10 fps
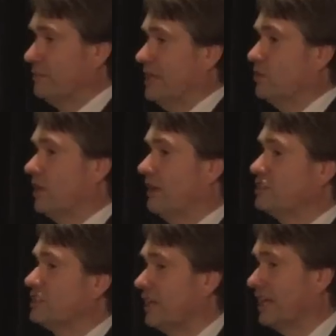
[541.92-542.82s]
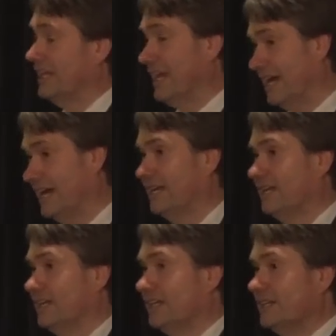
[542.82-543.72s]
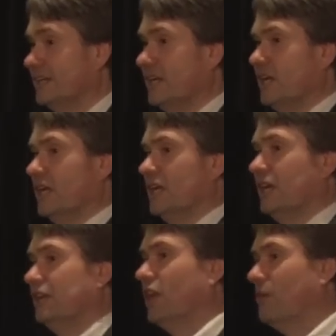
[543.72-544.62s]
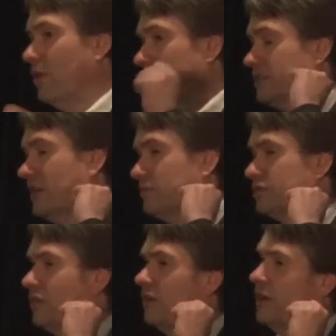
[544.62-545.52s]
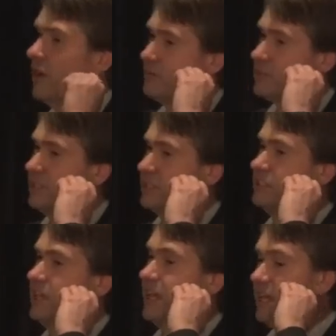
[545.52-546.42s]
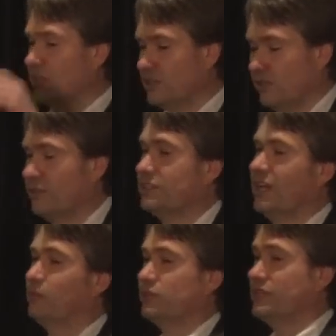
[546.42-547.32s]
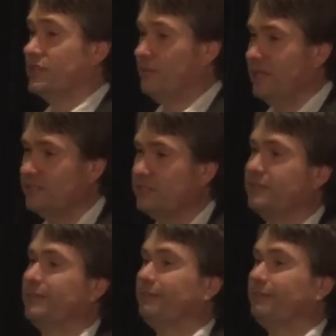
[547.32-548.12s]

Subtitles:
to make your life slightly harder. No, boss, I'm sorry, I'm sick today. Your urine sample says you're pissed.